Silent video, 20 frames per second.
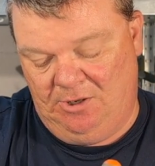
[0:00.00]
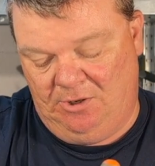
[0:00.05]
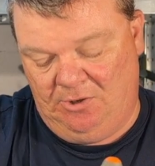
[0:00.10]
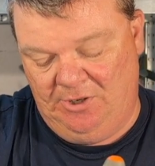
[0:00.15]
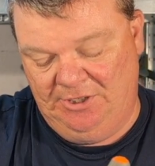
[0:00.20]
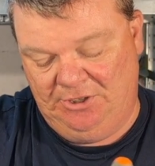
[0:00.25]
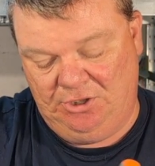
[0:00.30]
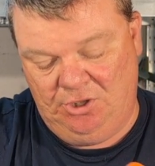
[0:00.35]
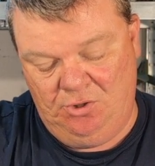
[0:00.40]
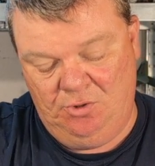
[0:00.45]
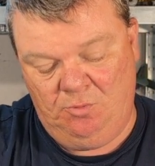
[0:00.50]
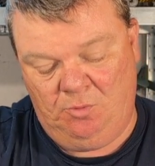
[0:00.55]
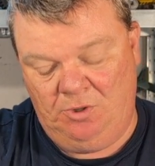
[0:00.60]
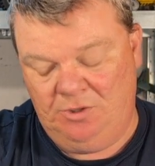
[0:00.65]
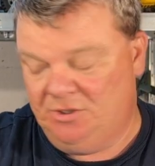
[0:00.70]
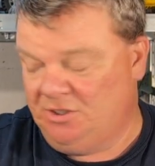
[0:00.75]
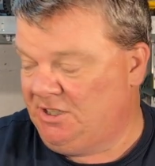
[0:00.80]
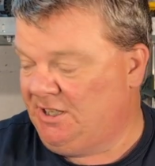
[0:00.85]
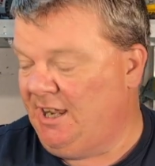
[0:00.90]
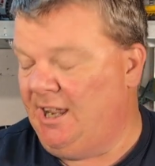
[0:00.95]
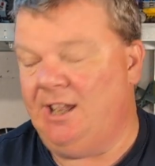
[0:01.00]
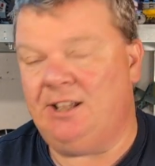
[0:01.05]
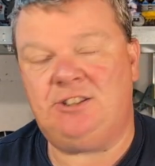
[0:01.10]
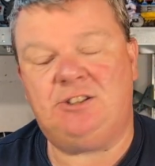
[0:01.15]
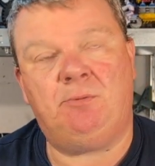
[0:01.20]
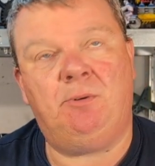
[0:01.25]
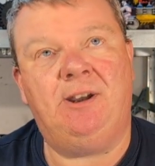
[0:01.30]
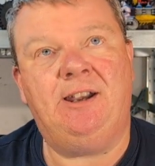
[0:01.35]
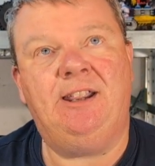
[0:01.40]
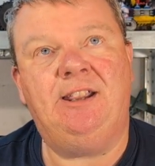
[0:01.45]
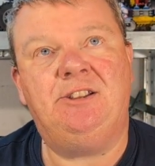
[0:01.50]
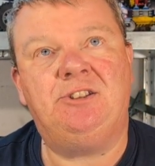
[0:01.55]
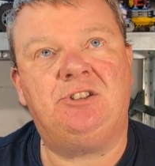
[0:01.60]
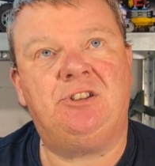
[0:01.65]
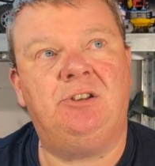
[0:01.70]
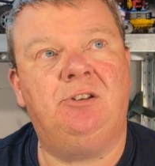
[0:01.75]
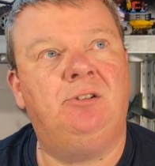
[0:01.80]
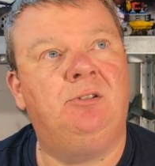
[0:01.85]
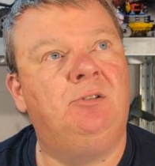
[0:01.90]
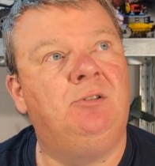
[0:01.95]
I do want to get a
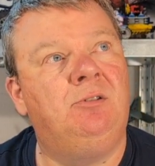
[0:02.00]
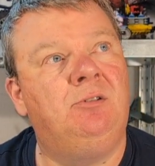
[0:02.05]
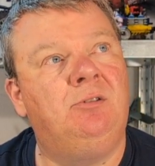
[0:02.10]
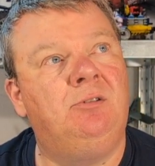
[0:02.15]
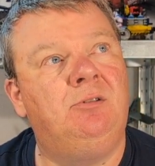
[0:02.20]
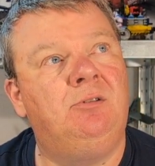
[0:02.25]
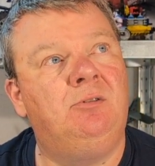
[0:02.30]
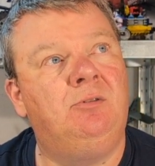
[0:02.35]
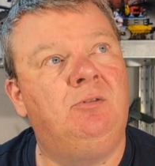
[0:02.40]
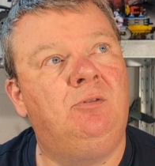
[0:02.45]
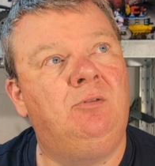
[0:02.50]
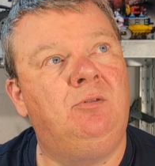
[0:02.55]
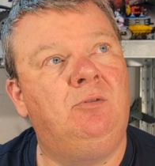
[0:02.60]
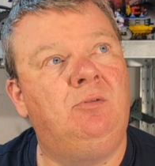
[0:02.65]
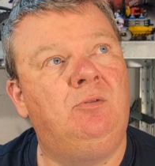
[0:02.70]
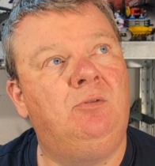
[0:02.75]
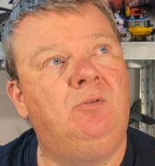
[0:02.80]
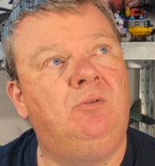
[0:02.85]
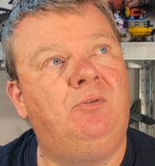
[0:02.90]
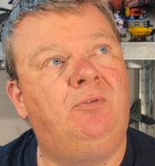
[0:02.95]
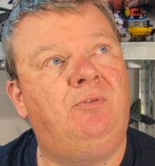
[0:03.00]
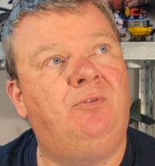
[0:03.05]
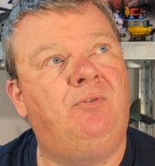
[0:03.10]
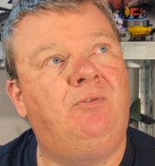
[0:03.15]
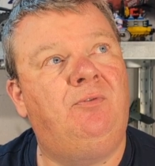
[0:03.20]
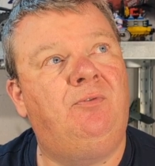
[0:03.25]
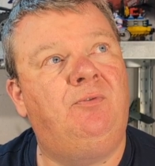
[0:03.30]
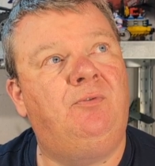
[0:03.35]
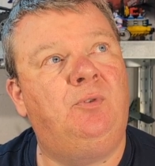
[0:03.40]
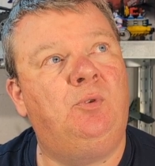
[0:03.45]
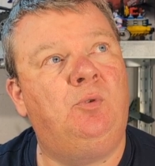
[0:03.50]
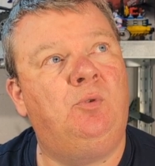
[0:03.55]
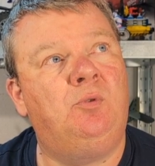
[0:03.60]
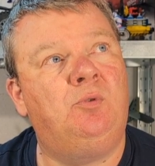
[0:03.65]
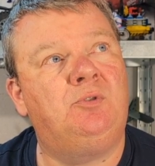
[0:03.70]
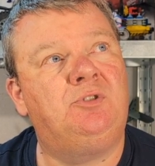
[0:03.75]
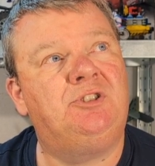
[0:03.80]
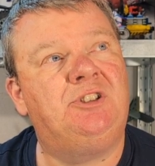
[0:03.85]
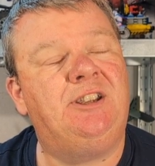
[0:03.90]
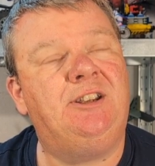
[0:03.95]

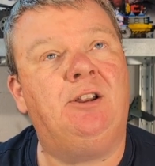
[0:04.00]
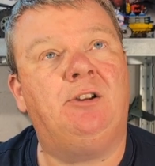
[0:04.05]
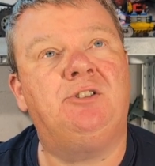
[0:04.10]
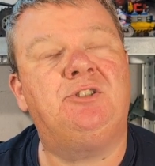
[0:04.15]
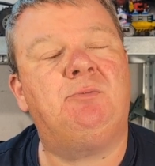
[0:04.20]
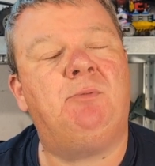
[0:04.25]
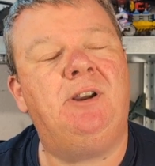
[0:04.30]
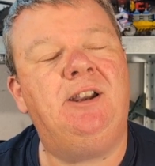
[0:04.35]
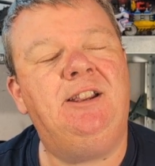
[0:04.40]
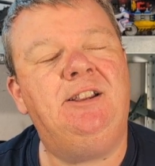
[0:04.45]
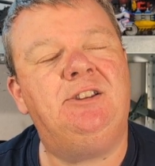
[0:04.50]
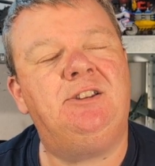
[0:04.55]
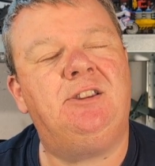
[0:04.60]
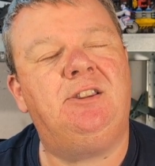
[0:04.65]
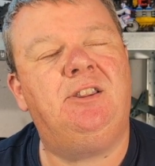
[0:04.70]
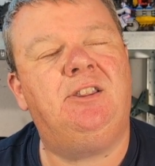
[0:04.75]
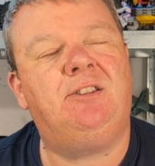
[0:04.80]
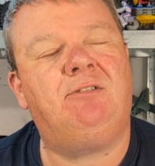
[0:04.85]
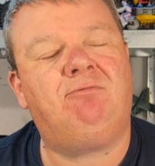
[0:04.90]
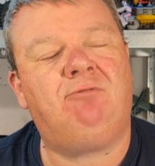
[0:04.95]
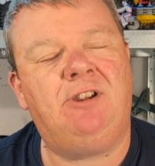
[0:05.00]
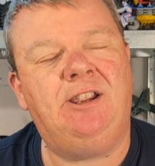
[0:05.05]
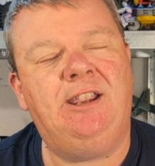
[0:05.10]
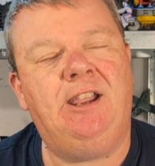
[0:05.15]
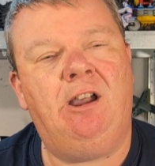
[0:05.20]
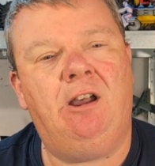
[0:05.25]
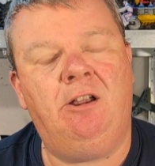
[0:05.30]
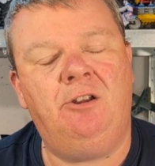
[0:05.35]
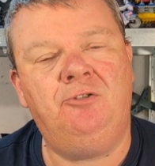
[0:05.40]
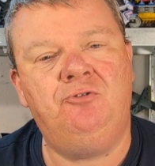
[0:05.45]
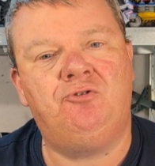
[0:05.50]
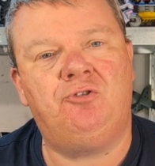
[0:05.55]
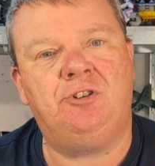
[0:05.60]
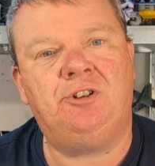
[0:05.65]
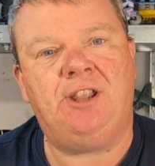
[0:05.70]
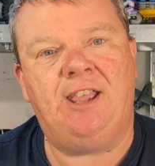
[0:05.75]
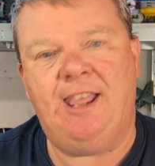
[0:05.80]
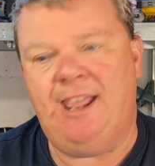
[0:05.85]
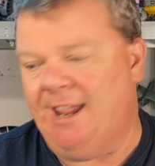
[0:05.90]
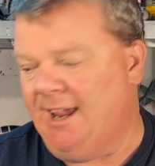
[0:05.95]

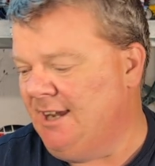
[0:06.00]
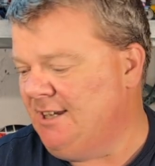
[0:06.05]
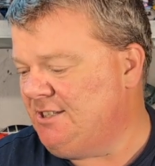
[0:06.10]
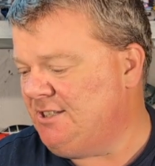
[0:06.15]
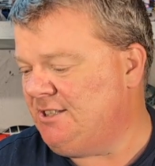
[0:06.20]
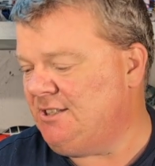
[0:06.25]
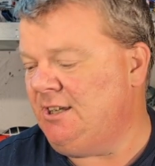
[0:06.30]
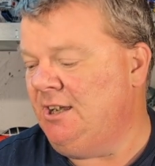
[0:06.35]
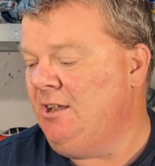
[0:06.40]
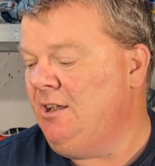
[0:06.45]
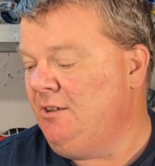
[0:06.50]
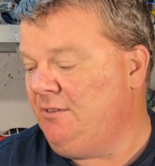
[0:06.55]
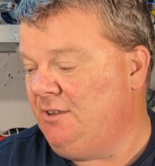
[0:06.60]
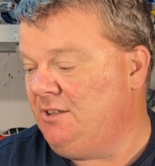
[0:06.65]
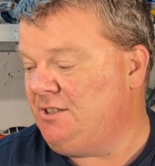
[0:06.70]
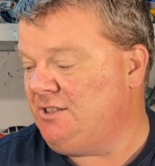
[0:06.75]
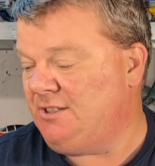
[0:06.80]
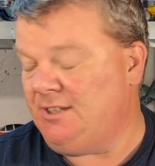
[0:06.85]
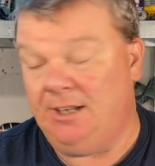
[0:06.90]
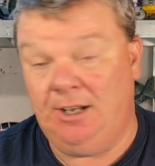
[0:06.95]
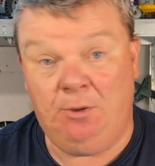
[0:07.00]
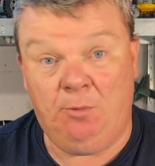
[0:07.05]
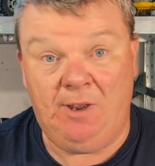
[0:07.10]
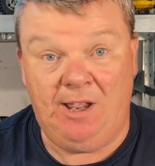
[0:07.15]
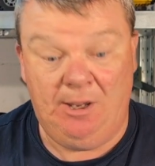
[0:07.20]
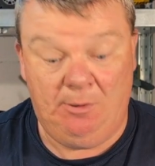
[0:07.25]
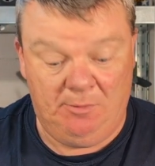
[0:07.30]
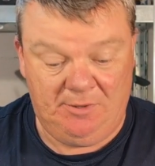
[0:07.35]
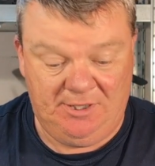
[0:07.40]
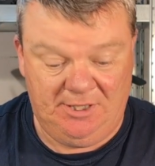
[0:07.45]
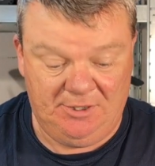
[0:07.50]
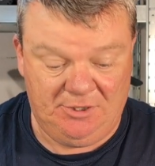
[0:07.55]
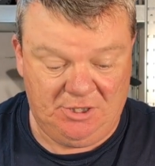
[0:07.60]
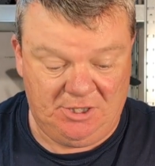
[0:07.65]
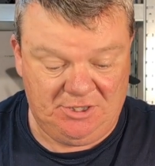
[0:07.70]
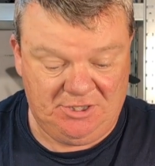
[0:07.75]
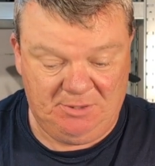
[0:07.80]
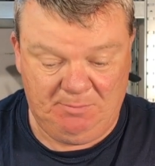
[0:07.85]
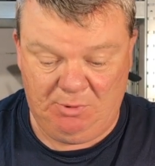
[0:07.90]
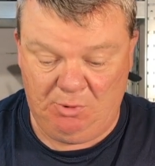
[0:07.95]
2300S, the silhouette, the
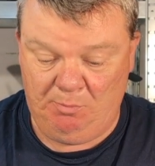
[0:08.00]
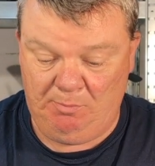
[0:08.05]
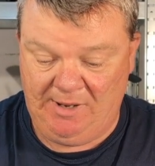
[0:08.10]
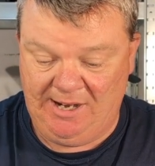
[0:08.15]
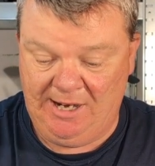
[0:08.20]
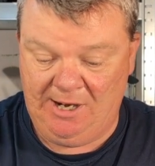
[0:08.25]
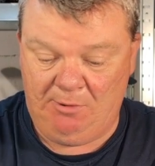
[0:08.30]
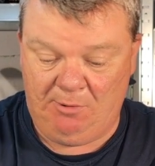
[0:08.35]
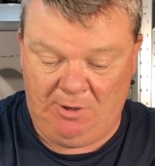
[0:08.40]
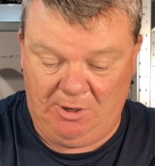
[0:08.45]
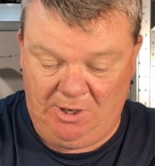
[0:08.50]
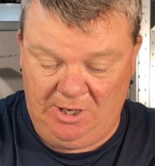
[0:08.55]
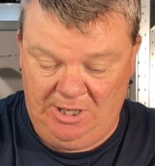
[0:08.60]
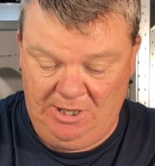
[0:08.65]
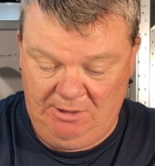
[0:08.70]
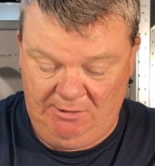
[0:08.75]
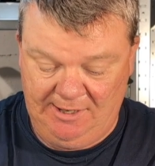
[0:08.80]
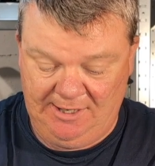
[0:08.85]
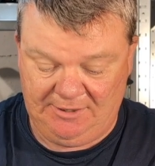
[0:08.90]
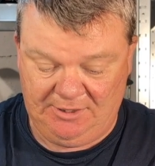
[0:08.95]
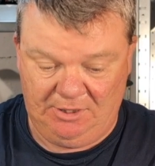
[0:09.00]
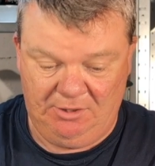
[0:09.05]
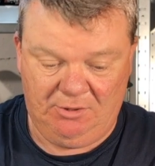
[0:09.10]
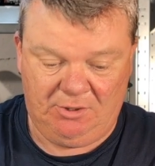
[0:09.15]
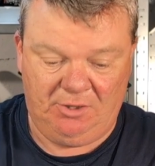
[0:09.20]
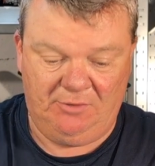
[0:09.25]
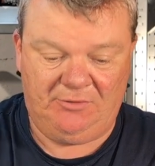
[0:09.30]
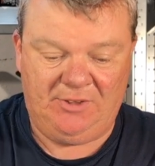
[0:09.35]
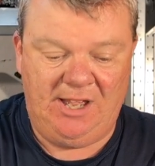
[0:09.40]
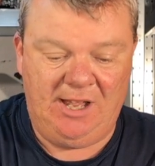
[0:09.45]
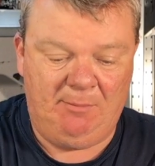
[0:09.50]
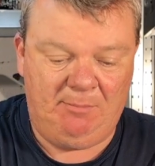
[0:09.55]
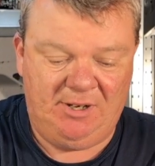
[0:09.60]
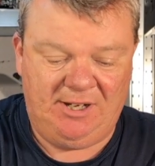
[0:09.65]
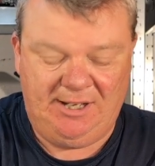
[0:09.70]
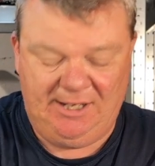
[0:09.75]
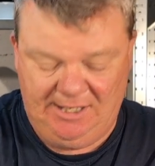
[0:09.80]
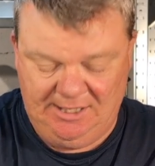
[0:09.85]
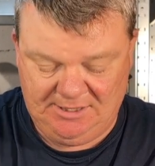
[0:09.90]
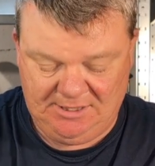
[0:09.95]
adjustable power. I like the look of that, but
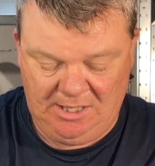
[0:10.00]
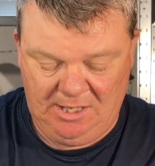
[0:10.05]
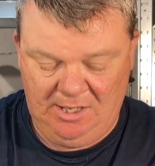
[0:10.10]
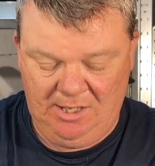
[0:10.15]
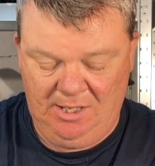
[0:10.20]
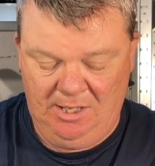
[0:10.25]
it is